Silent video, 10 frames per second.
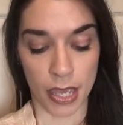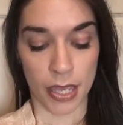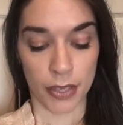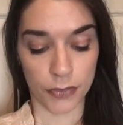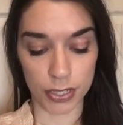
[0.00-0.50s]

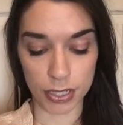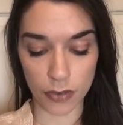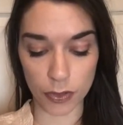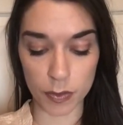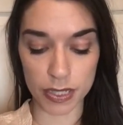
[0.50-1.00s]
If you
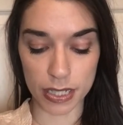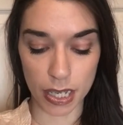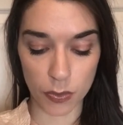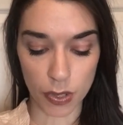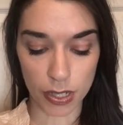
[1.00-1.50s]
discover a
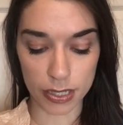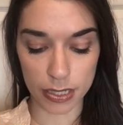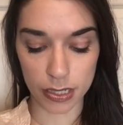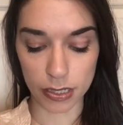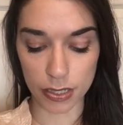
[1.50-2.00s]
mistake while
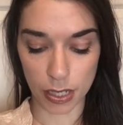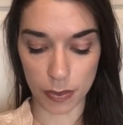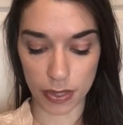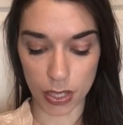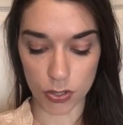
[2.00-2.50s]
still typing
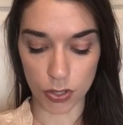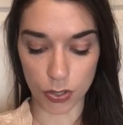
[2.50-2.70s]
the entry,